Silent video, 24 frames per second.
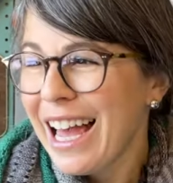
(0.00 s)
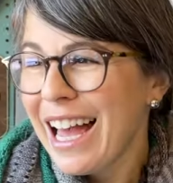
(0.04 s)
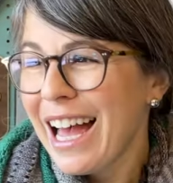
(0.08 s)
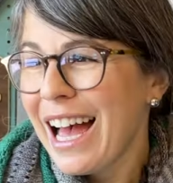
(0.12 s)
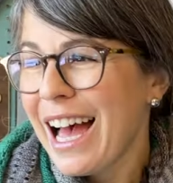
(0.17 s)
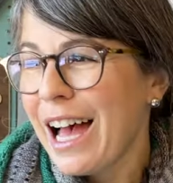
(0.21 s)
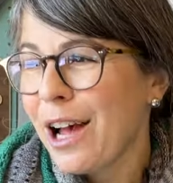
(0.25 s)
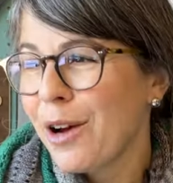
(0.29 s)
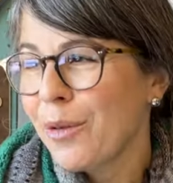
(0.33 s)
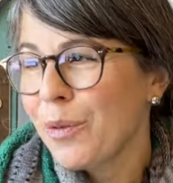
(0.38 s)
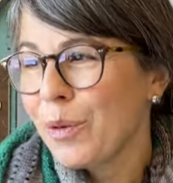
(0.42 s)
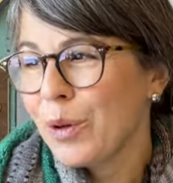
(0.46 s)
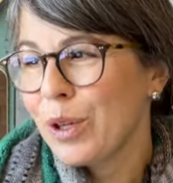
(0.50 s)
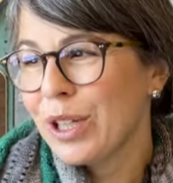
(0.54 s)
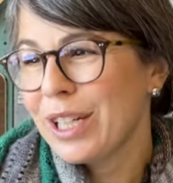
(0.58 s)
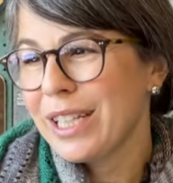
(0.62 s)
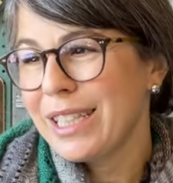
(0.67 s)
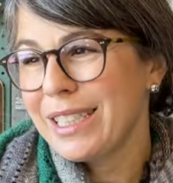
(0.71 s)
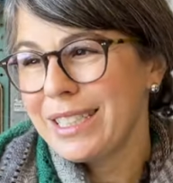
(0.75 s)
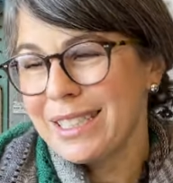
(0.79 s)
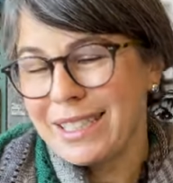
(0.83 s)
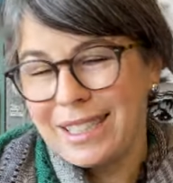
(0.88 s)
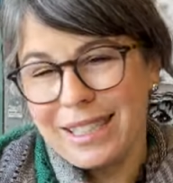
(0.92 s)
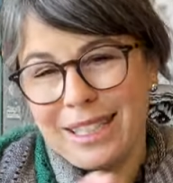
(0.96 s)
I
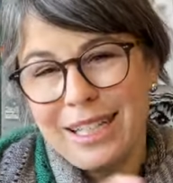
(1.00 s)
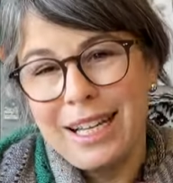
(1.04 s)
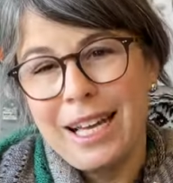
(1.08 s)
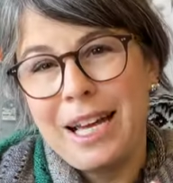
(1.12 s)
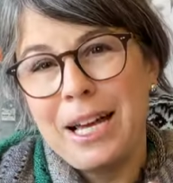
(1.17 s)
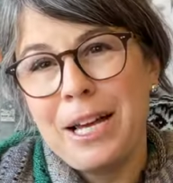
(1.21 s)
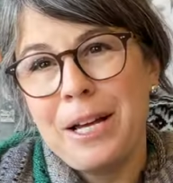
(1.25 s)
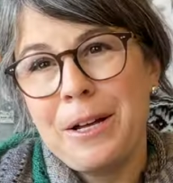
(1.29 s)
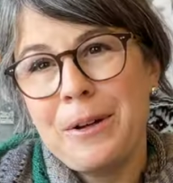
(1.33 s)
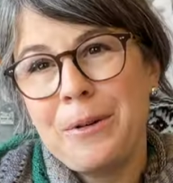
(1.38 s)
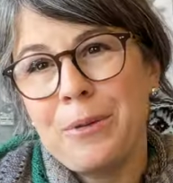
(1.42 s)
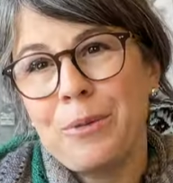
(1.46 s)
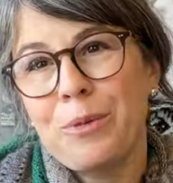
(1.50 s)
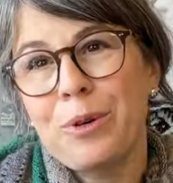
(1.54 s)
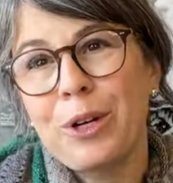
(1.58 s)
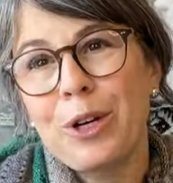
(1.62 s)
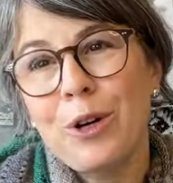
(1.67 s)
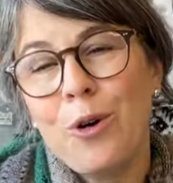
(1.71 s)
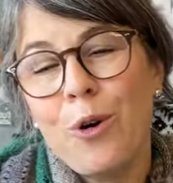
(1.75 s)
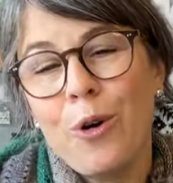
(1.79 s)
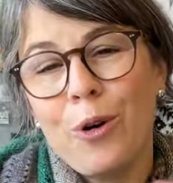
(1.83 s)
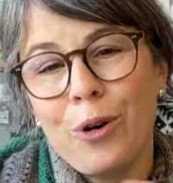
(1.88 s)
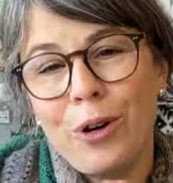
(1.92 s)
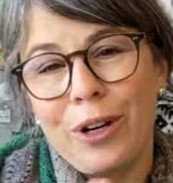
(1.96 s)
wouldn't uh,
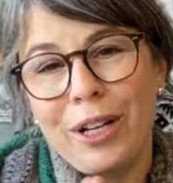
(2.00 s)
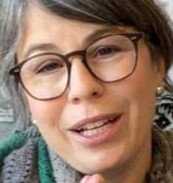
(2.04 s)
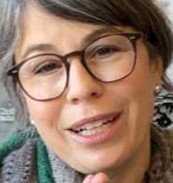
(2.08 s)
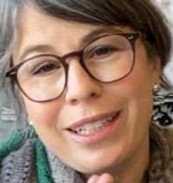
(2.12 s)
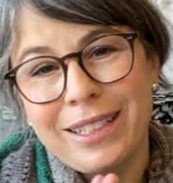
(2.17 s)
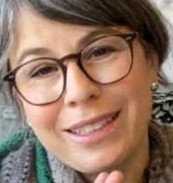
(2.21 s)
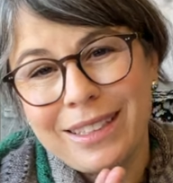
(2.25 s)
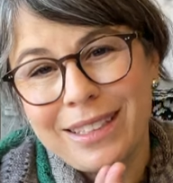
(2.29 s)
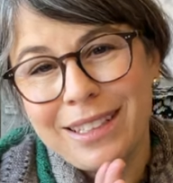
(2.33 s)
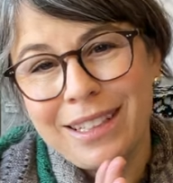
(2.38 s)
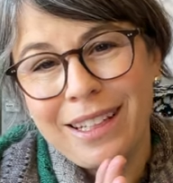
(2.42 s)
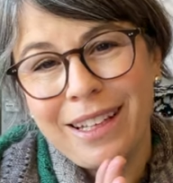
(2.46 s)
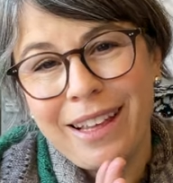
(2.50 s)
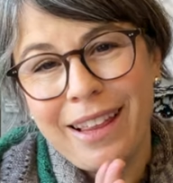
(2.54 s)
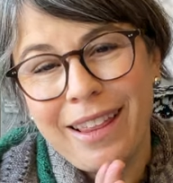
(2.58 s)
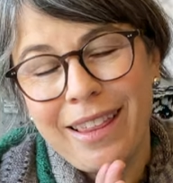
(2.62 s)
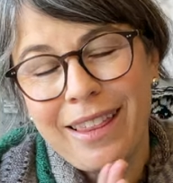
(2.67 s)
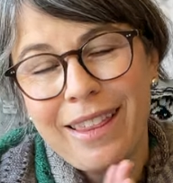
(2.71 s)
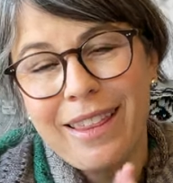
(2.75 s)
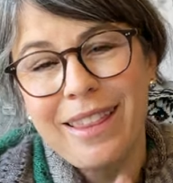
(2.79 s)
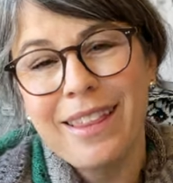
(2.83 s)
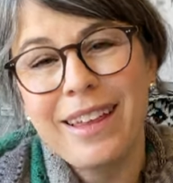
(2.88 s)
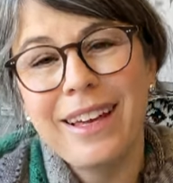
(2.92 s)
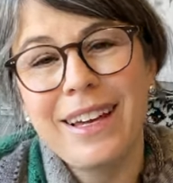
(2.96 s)
reorient
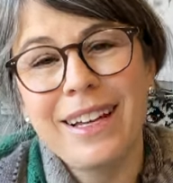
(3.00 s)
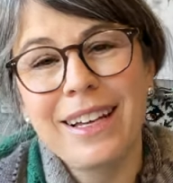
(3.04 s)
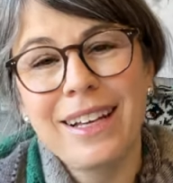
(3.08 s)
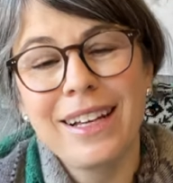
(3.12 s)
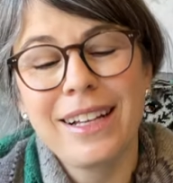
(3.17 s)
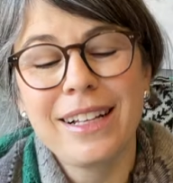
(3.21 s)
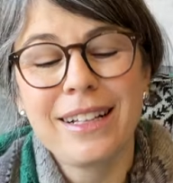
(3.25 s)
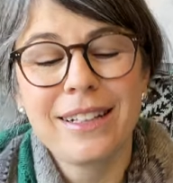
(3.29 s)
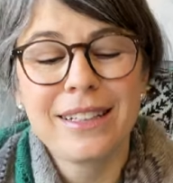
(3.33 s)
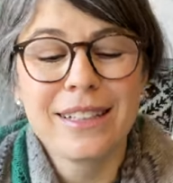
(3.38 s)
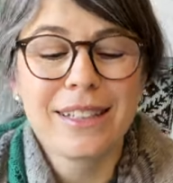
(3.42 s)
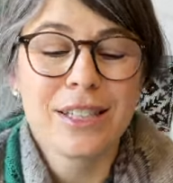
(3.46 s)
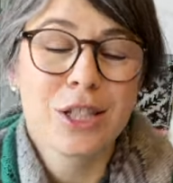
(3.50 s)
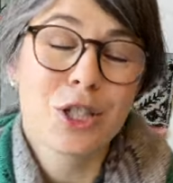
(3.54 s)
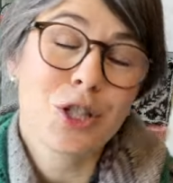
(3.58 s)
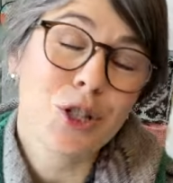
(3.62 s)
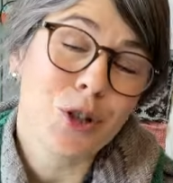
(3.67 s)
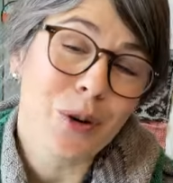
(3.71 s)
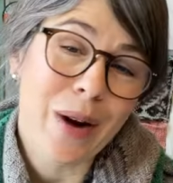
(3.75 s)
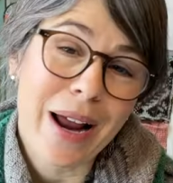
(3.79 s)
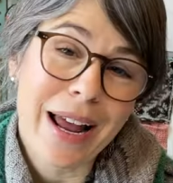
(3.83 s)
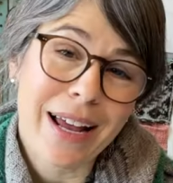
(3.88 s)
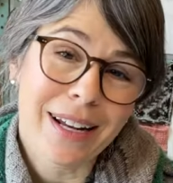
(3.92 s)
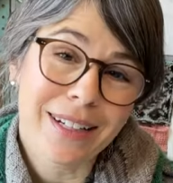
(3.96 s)
the
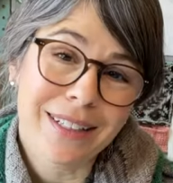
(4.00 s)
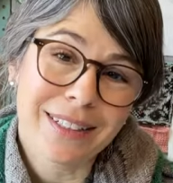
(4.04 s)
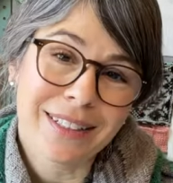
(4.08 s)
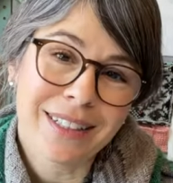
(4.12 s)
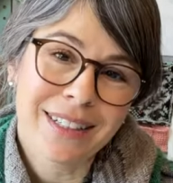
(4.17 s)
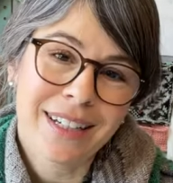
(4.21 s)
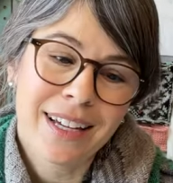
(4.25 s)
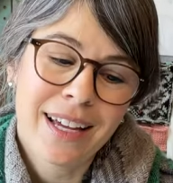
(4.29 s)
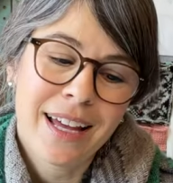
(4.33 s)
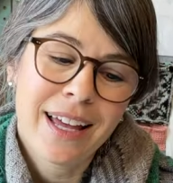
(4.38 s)
strand